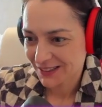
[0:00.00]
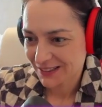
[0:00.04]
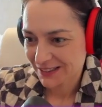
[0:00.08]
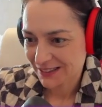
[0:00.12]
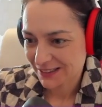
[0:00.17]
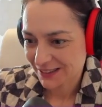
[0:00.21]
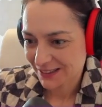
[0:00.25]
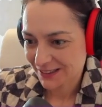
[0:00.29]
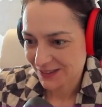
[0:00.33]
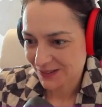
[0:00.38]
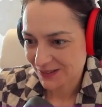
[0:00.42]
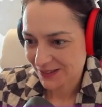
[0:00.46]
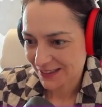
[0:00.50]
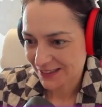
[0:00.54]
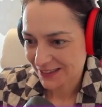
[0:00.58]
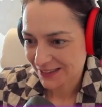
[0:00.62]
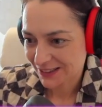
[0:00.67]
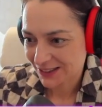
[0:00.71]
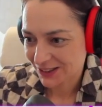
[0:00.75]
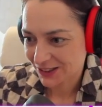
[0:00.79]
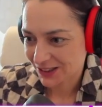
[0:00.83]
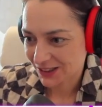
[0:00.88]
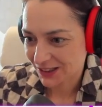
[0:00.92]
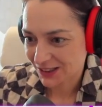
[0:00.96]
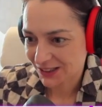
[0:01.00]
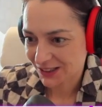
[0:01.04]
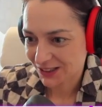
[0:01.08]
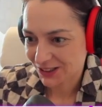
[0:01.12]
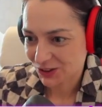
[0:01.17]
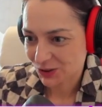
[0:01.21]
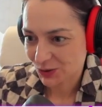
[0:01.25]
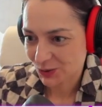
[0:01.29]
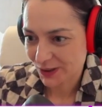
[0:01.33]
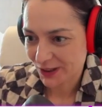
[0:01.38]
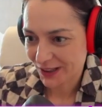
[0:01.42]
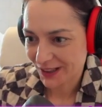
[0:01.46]
So let's try
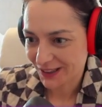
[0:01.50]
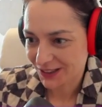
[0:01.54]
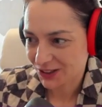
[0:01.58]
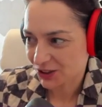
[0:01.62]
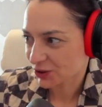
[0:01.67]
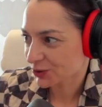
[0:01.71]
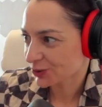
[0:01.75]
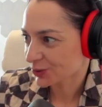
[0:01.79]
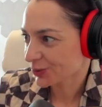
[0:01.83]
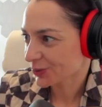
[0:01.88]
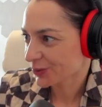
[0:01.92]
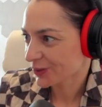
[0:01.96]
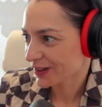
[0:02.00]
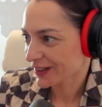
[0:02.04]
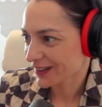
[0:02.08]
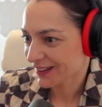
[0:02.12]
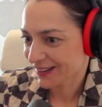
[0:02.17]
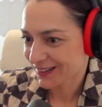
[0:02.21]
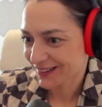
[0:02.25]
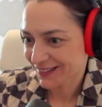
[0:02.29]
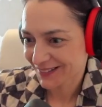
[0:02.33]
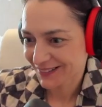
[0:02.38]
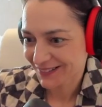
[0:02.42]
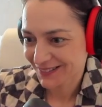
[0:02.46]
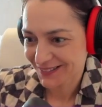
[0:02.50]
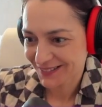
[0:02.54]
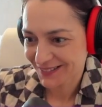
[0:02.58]
to get to the